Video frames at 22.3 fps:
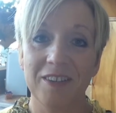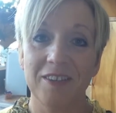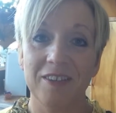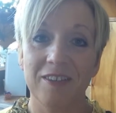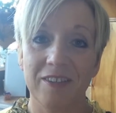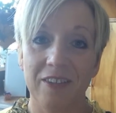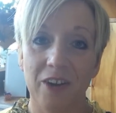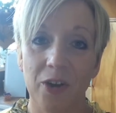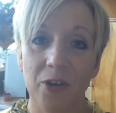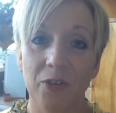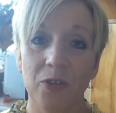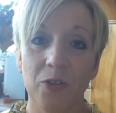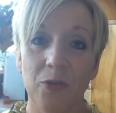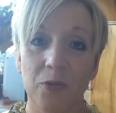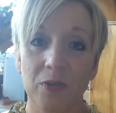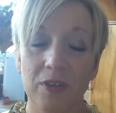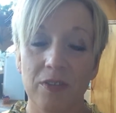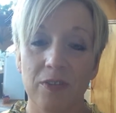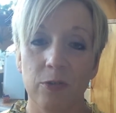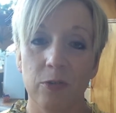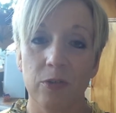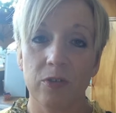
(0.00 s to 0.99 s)
to start the
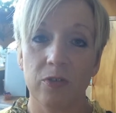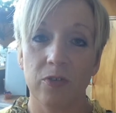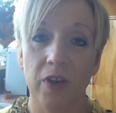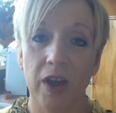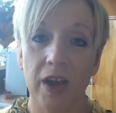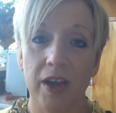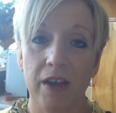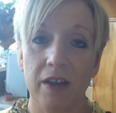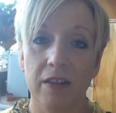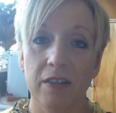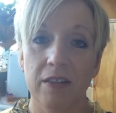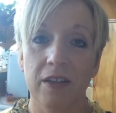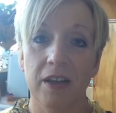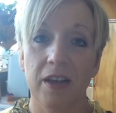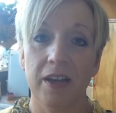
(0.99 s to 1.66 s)
resource file.